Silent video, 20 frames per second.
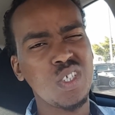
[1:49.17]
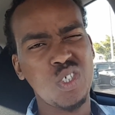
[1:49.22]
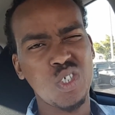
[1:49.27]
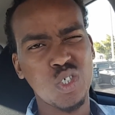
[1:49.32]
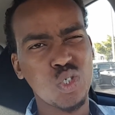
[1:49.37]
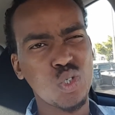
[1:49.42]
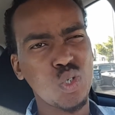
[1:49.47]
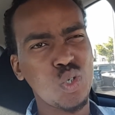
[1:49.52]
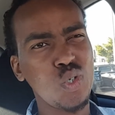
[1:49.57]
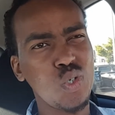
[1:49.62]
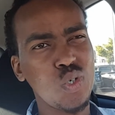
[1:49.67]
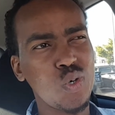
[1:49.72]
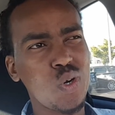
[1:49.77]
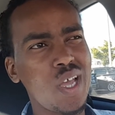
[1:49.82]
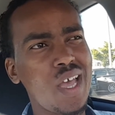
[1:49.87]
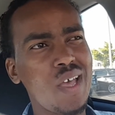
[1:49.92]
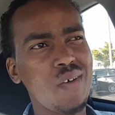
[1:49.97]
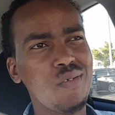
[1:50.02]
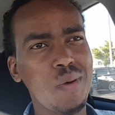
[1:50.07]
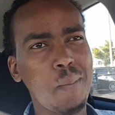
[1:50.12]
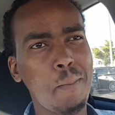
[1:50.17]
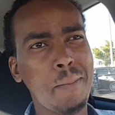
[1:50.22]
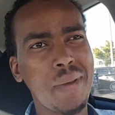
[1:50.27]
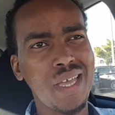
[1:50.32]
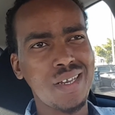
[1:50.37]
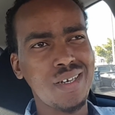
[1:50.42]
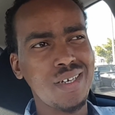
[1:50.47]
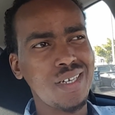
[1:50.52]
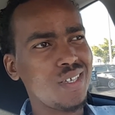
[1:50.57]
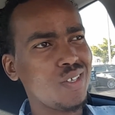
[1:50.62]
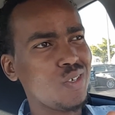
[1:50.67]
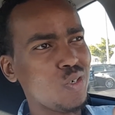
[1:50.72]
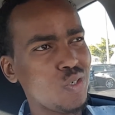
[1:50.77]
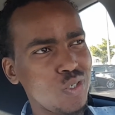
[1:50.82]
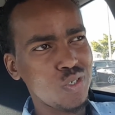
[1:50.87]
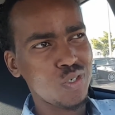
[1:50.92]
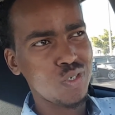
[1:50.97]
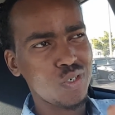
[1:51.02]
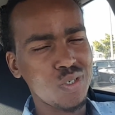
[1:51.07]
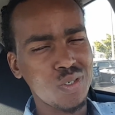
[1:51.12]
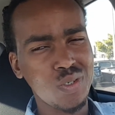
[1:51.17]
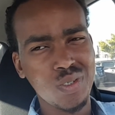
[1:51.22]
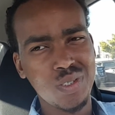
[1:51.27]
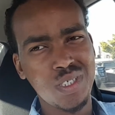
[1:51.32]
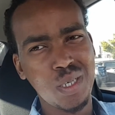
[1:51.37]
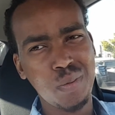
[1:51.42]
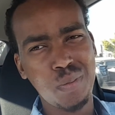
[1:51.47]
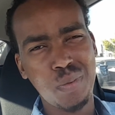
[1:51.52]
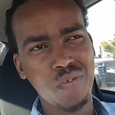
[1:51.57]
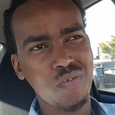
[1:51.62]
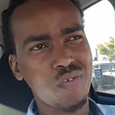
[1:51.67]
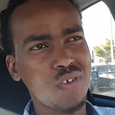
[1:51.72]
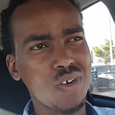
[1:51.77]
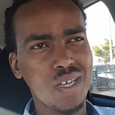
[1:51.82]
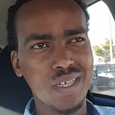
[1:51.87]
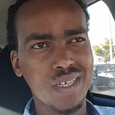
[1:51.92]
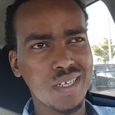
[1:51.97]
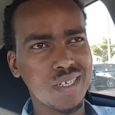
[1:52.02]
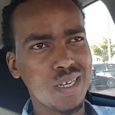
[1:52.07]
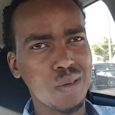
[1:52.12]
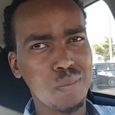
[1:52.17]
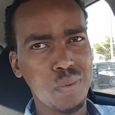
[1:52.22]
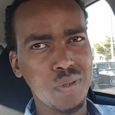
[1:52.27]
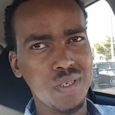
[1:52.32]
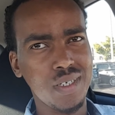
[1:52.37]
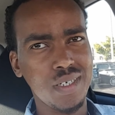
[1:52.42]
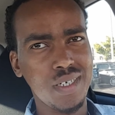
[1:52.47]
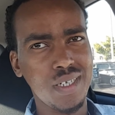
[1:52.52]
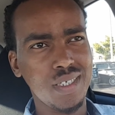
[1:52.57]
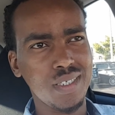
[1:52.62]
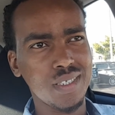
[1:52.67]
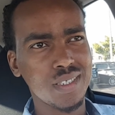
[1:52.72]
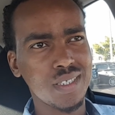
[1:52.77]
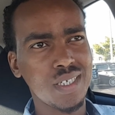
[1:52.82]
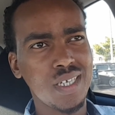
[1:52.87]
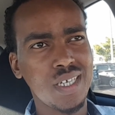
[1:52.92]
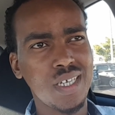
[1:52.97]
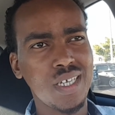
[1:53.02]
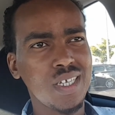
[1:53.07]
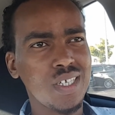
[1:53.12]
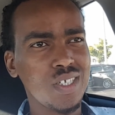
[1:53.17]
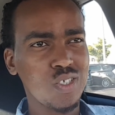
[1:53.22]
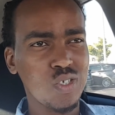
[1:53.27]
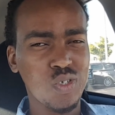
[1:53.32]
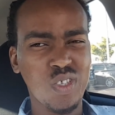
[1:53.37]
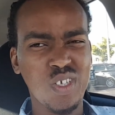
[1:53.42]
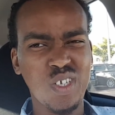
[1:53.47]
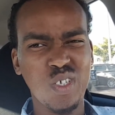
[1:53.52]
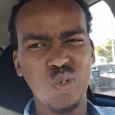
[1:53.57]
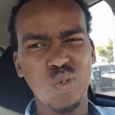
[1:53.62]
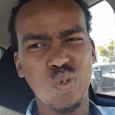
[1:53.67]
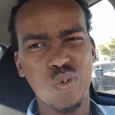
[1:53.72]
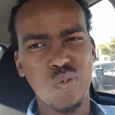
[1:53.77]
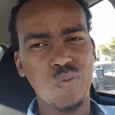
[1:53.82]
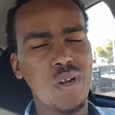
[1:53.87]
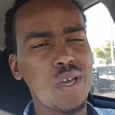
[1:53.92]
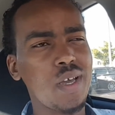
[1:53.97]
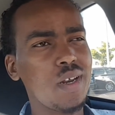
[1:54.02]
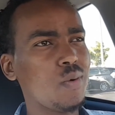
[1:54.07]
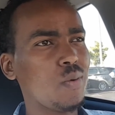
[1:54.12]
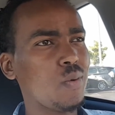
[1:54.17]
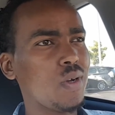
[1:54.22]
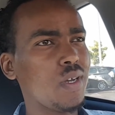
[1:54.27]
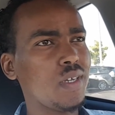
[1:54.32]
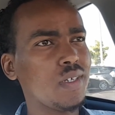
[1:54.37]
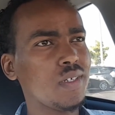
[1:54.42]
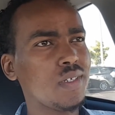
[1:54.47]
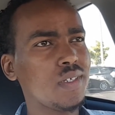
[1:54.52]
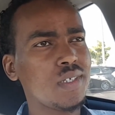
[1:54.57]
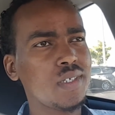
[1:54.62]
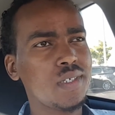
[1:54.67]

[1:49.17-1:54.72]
just so you don't have a pending on your tipping for like a couple of days. So they do it right away.